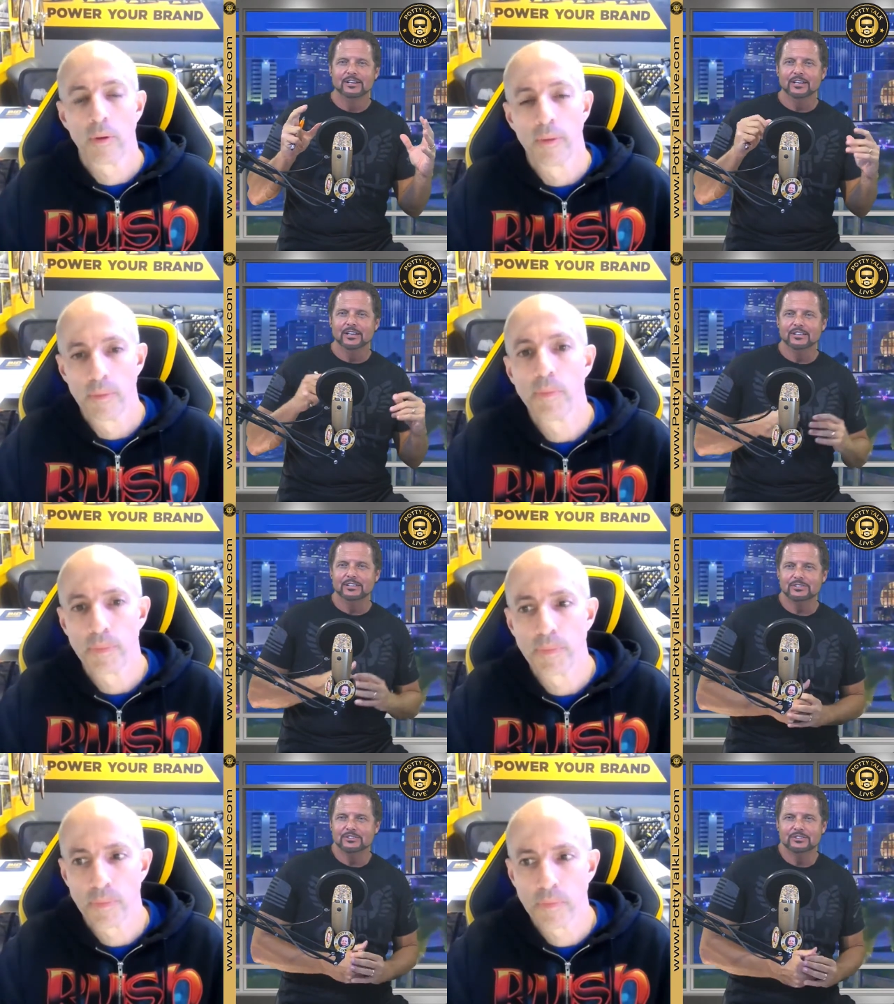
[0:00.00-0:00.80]
Speaker 1: It,
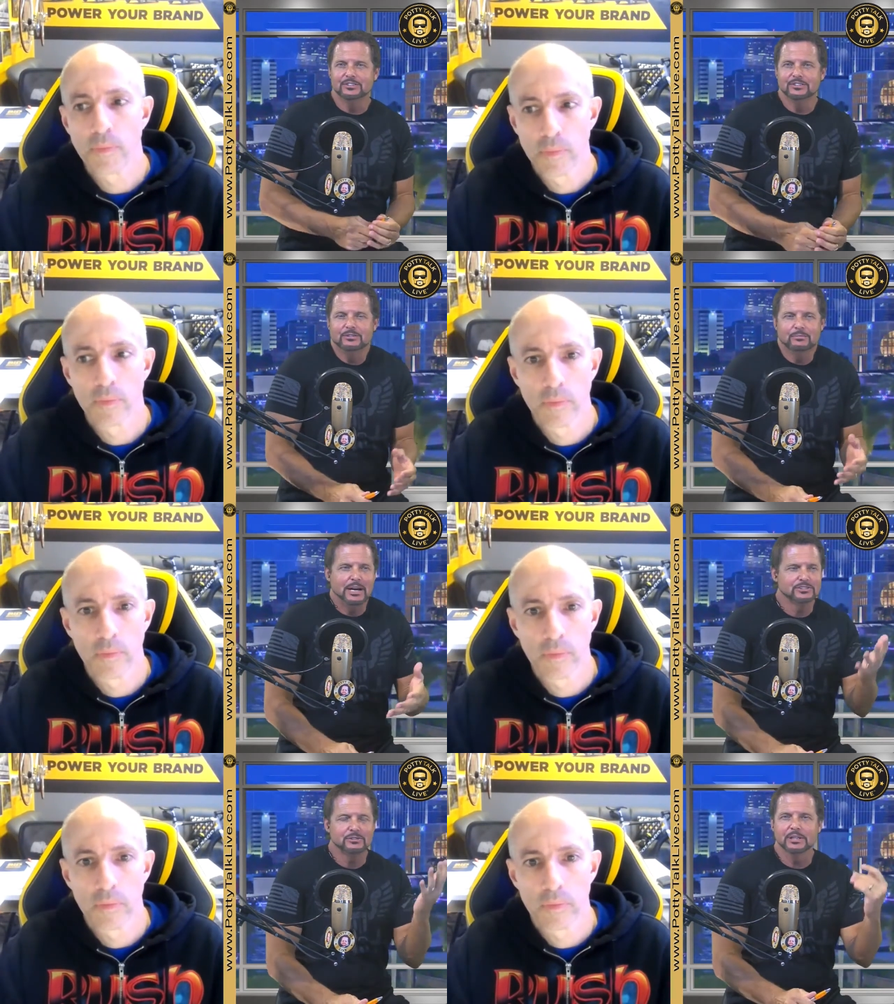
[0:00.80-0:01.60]
it's it, the
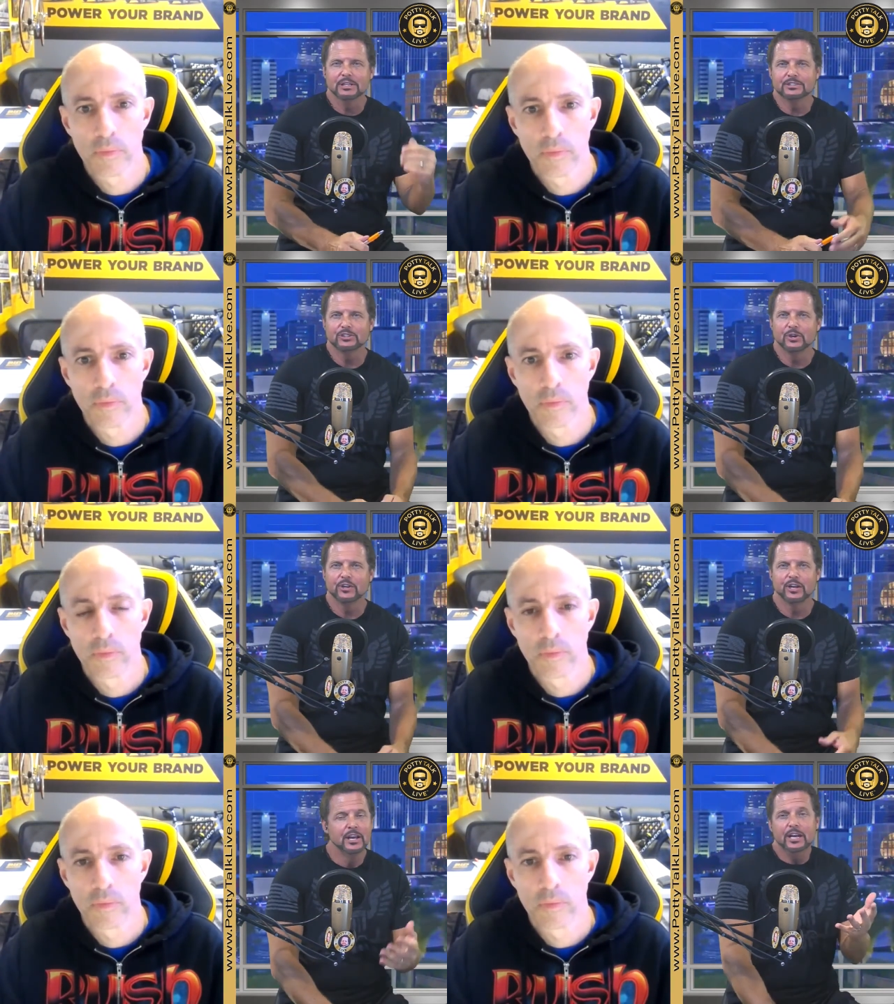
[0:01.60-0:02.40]
possibility is so
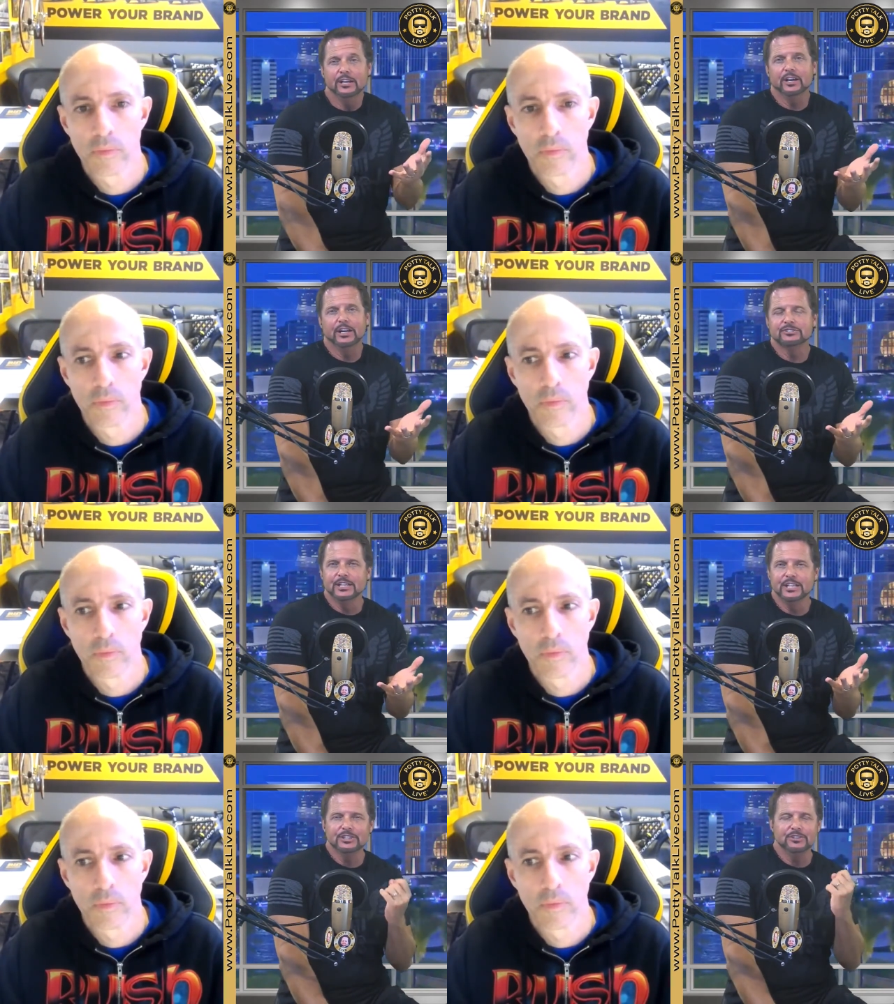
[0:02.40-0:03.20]
there, you know, and it's an
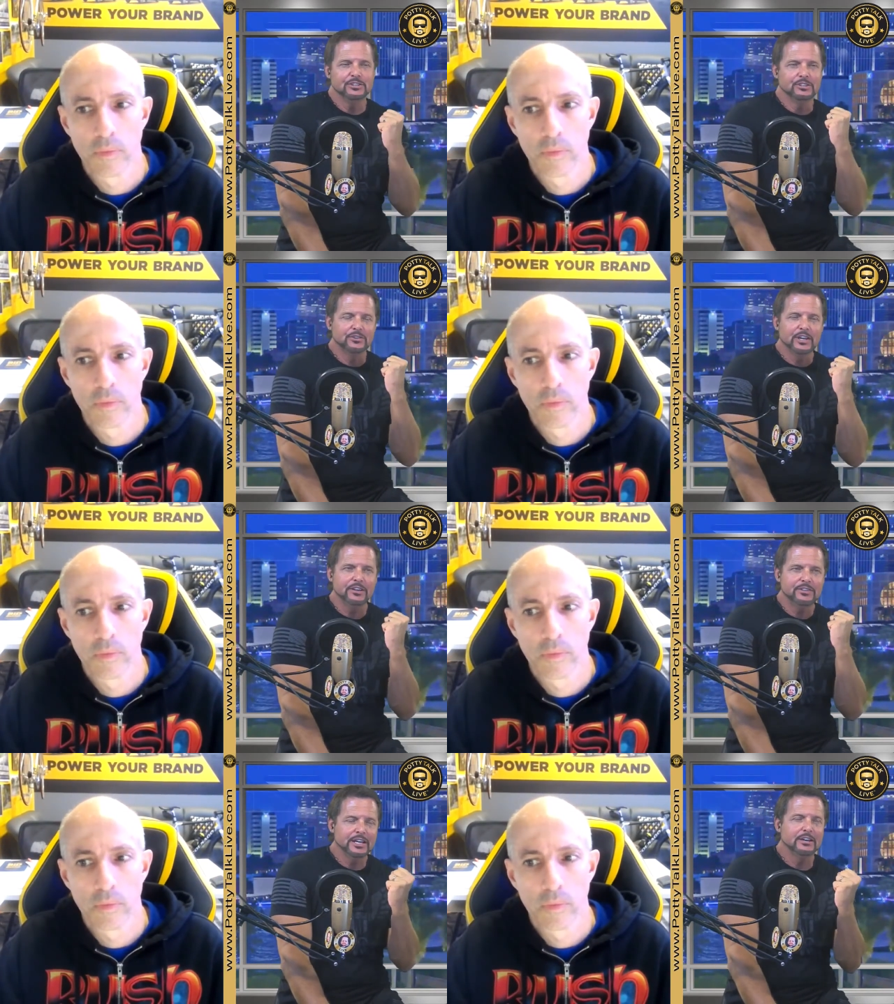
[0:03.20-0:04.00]
easy, you know, th-
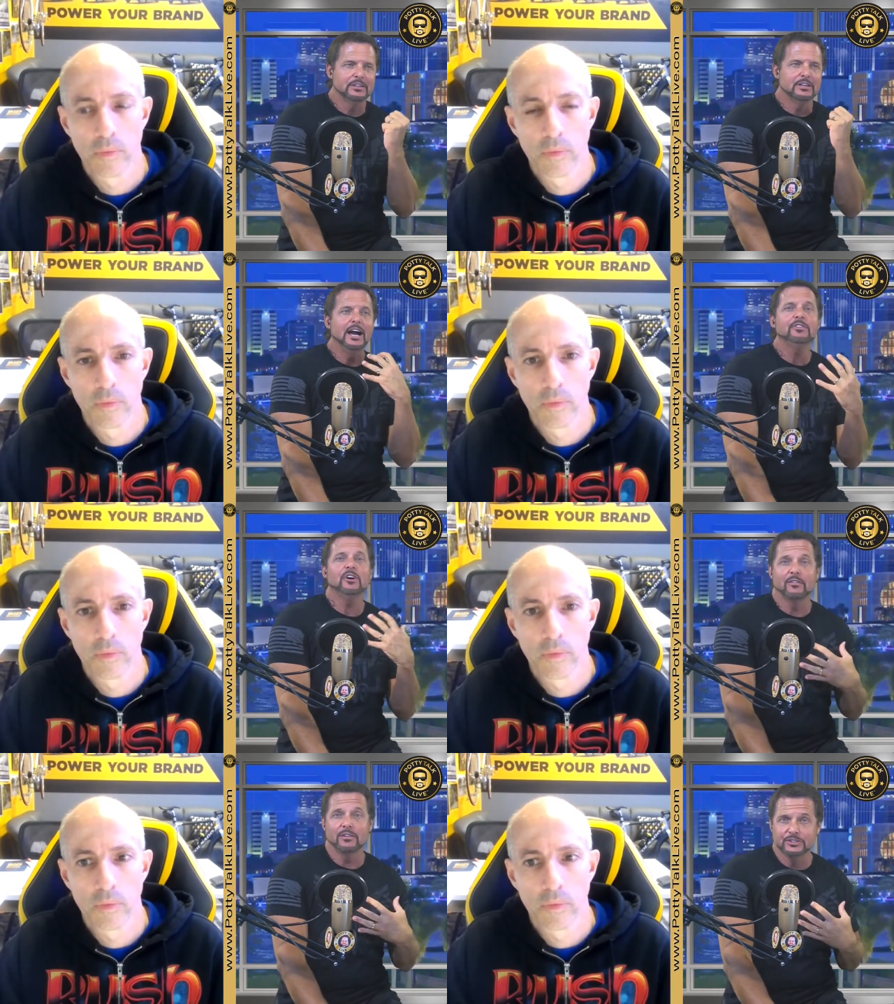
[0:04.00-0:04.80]
I think of it, I
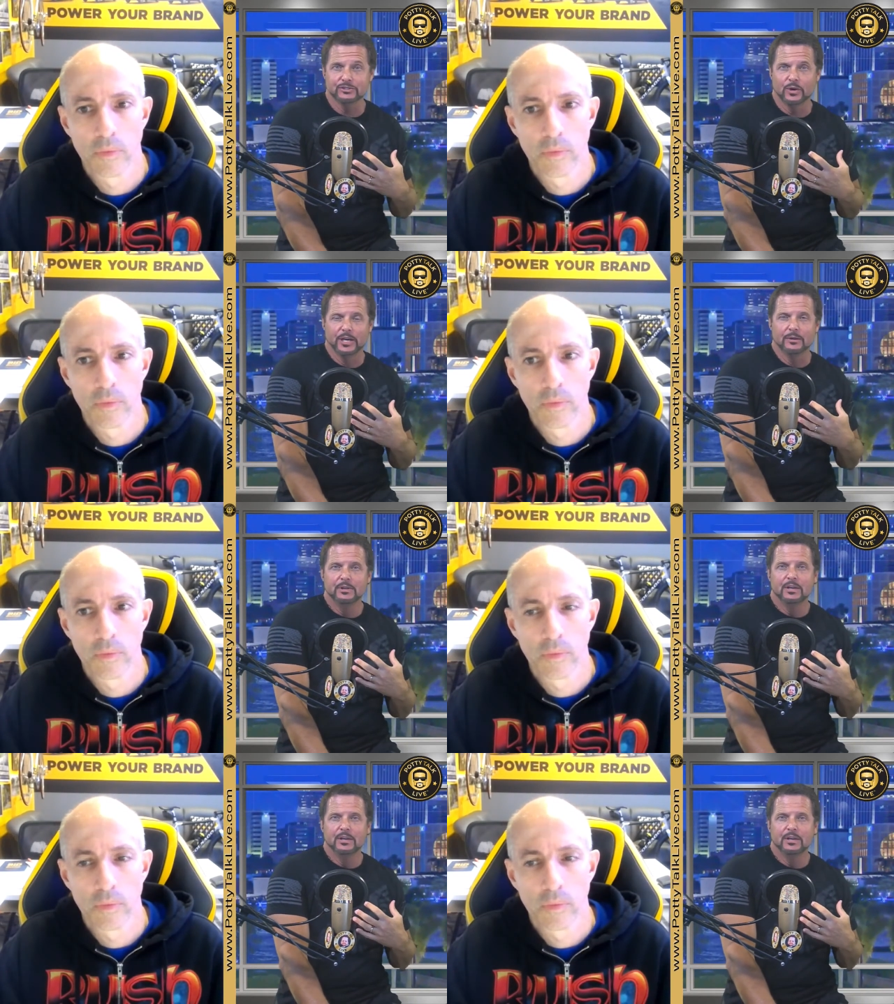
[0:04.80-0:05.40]
thought of it this way